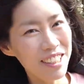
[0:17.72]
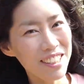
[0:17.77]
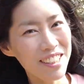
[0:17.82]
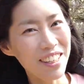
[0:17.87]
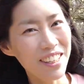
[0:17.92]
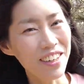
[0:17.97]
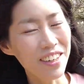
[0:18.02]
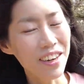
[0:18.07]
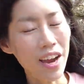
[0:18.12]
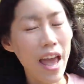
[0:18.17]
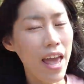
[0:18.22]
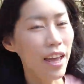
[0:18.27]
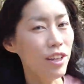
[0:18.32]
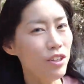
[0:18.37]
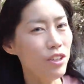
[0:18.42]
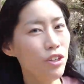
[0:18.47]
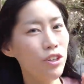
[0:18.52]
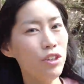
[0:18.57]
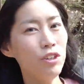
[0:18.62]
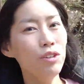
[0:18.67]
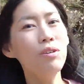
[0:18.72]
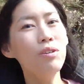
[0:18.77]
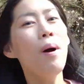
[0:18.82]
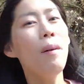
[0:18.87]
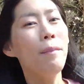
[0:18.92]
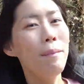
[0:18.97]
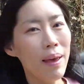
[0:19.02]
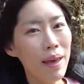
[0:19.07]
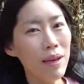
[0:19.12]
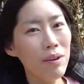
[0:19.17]
is here and you
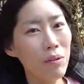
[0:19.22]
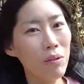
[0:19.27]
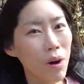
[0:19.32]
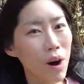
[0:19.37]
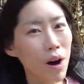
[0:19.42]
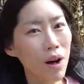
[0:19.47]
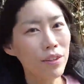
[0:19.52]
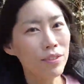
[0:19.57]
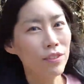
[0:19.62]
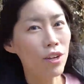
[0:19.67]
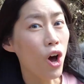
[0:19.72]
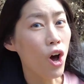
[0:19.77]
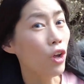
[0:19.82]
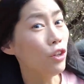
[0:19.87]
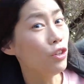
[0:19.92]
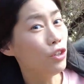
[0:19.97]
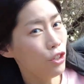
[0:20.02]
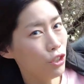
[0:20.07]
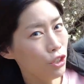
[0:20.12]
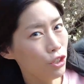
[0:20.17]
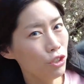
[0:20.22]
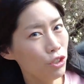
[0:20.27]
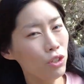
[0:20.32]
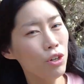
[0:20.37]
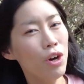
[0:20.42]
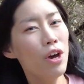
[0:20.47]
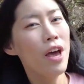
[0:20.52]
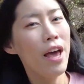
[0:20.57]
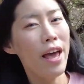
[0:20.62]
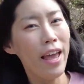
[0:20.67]
may want a new
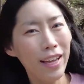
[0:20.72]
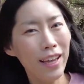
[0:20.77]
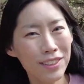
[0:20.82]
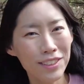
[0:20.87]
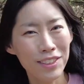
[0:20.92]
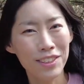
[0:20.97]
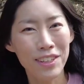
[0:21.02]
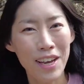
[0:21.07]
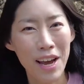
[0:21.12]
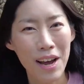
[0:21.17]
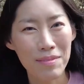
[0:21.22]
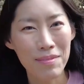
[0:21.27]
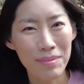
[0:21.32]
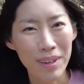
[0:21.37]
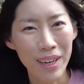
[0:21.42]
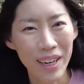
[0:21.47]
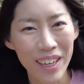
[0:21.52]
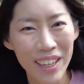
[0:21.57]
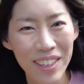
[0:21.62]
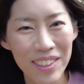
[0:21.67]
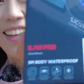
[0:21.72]
action camera.